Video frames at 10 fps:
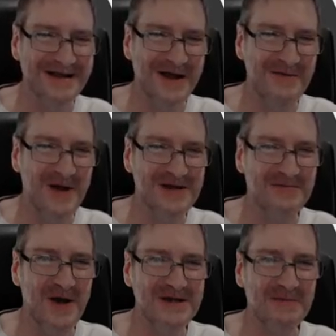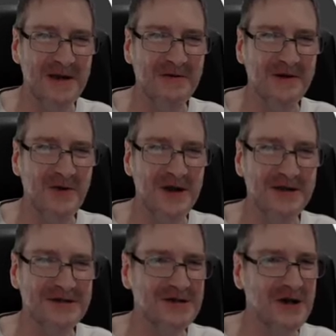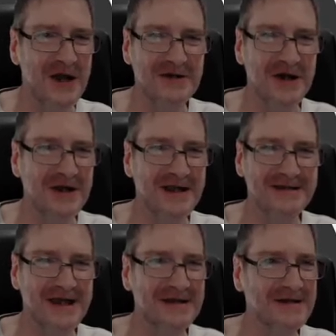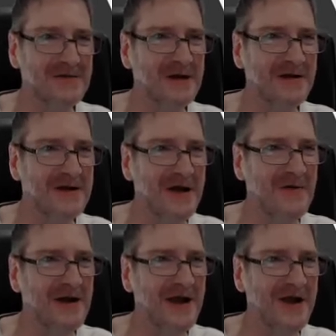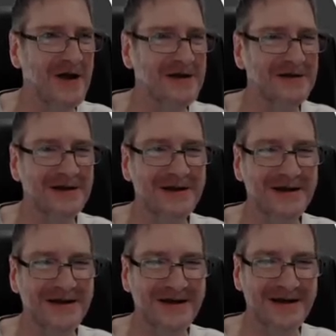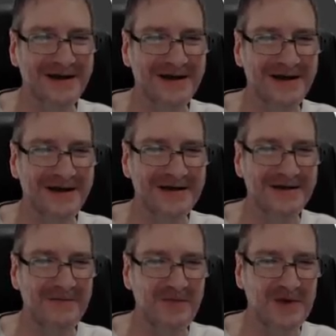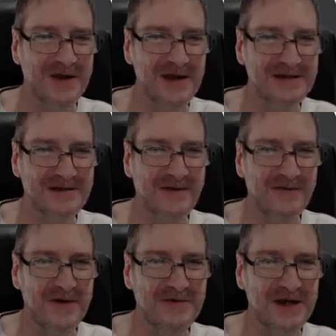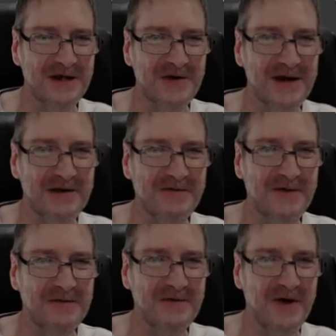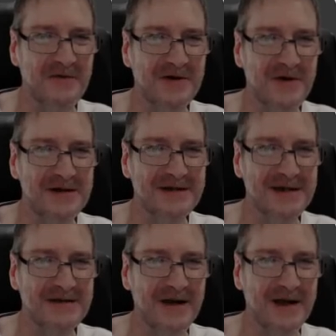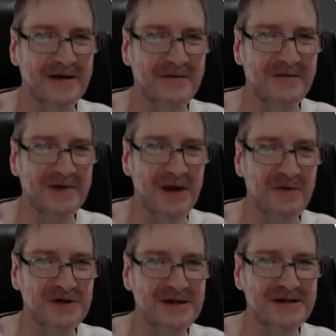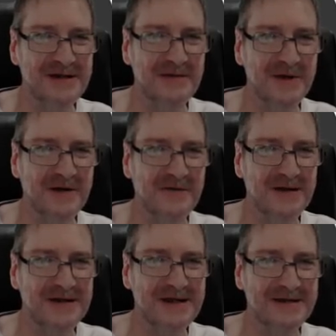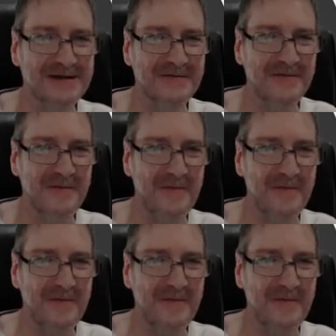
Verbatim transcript: So most most people that work at the studio don't get sent to the middle of nowhere like I do, to those fifty degree, fifty-five degree um, temperatures in the middle of the desert.